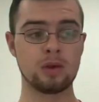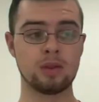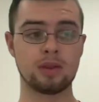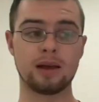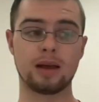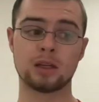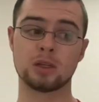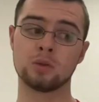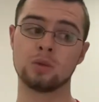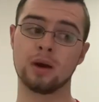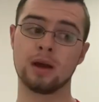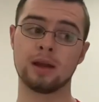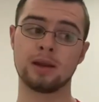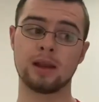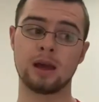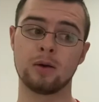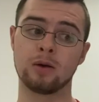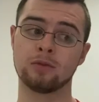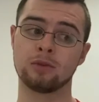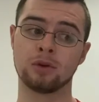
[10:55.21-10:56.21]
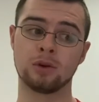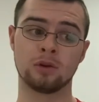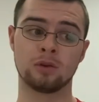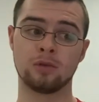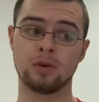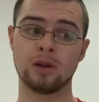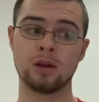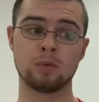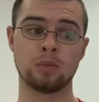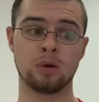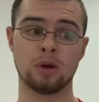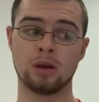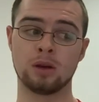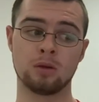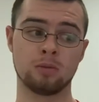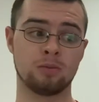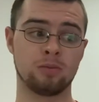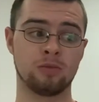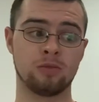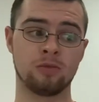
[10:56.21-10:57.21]
That's where now we've got to really put in
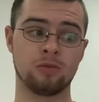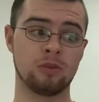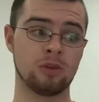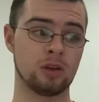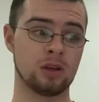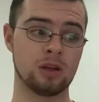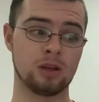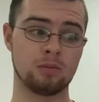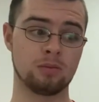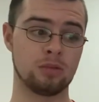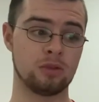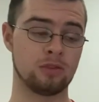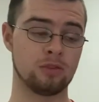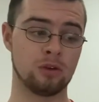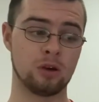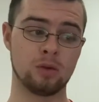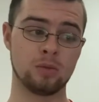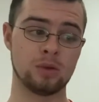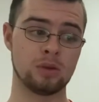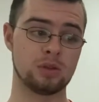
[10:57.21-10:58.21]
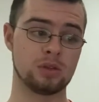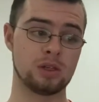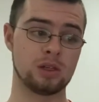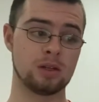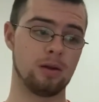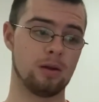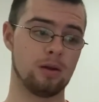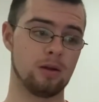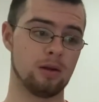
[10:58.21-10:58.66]
a fucking performance in,